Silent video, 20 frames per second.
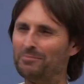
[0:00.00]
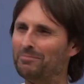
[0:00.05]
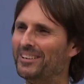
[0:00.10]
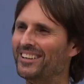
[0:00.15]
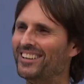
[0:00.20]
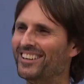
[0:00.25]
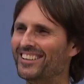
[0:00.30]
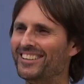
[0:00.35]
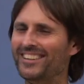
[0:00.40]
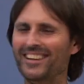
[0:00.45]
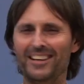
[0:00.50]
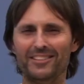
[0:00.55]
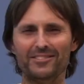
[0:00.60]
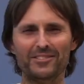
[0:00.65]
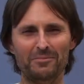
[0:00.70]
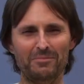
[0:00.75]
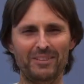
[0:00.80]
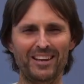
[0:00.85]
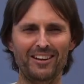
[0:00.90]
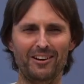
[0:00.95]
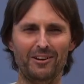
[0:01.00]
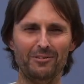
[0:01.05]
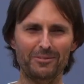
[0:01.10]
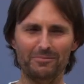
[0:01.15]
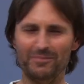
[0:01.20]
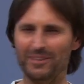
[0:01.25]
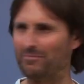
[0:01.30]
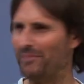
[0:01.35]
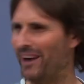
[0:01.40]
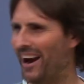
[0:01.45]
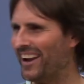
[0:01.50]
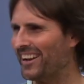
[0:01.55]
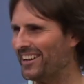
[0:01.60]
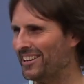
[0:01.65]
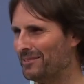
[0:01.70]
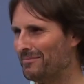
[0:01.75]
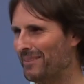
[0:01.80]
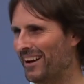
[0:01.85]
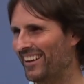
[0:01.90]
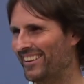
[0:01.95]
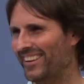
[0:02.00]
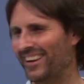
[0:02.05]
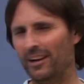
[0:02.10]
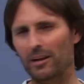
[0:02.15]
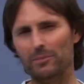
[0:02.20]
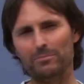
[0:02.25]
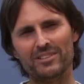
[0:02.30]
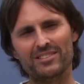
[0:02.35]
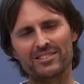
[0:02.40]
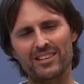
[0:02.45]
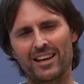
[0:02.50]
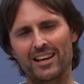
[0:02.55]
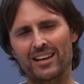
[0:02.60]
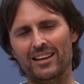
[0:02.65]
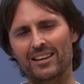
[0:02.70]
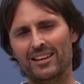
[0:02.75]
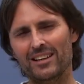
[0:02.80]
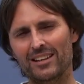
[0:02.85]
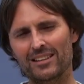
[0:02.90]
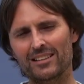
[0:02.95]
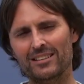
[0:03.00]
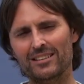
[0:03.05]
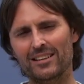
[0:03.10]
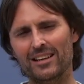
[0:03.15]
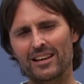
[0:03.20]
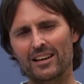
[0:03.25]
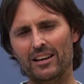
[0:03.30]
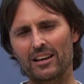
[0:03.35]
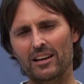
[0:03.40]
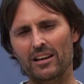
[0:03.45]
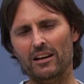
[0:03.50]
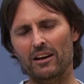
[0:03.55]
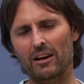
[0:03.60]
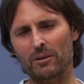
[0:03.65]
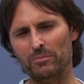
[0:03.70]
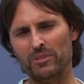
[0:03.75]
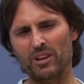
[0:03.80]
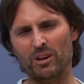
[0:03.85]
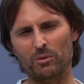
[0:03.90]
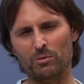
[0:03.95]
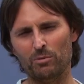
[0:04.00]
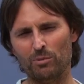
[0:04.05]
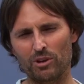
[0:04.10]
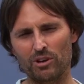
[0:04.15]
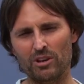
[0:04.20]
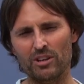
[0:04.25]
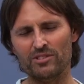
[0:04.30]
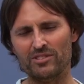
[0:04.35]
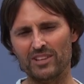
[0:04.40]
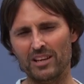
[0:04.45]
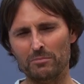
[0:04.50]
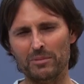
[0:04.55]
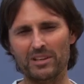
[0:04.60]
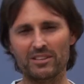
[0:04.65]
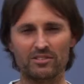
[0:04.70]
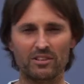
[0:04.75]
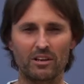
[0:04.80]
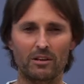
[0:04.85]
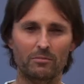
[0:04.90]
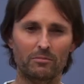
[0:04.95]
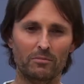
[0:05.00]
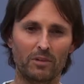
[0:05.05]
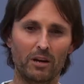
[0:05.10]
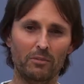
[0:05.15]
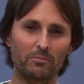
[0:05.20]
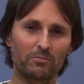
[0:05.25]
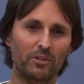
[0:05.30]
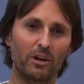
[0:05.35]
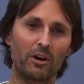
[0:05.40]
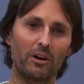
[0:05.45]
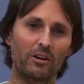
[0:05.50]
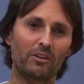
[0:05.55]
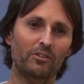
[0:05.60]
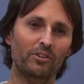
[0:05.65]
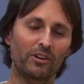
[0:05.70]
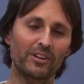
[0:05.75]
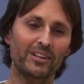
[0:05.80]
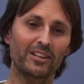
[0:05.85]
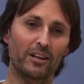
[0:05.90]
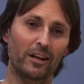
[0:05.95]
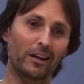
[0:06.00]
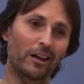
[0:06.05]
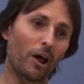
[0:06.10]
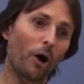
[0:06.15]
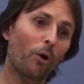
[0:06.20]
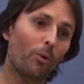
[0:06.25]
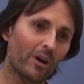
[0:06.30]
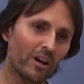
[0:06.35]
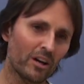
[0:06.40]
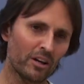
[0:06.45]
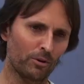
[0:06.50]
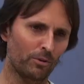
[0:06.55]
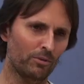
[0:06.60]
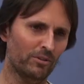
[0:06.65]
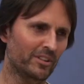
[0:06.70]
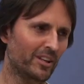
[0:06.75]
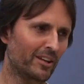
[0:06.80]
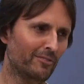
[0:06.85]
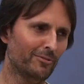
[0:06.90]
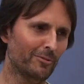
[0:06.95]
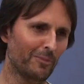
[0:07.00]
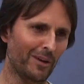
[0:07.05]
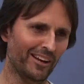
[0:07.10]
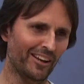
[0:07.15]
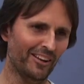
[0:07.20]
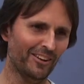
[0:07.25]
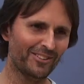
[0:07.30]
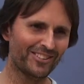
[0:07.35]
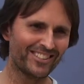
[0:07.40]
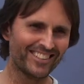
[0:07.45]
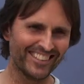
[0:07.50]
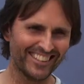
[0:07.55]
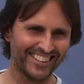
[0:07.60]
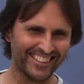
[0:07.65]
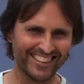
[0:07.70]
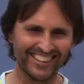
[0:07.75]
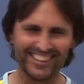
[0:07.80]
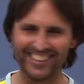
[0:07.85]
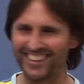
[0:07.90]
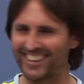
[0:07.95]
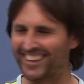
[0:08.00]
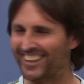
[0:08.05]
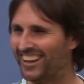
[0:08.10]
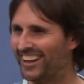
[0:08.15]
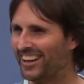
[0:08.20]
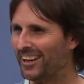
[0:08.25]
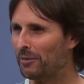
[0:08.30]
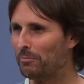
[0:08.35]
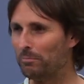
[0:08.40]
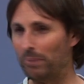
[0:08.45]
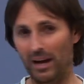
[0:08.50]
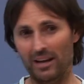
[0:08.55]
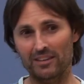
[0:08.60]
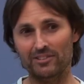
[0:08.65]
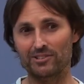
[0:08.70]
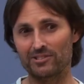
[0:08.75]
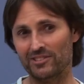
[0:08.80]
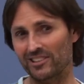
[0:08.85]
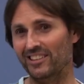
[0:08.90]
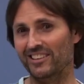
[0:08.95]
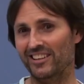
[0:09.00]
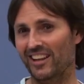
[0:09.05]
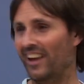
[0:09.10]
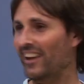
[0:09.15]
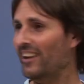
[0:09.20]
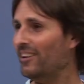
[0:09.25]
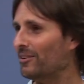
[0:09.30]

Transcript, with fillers: mean? To me, I wouldn't be bragging about that. I'd be saying, yeah, I'm no worse. That means I'm not in a lower hell than everyone else, but you're still in the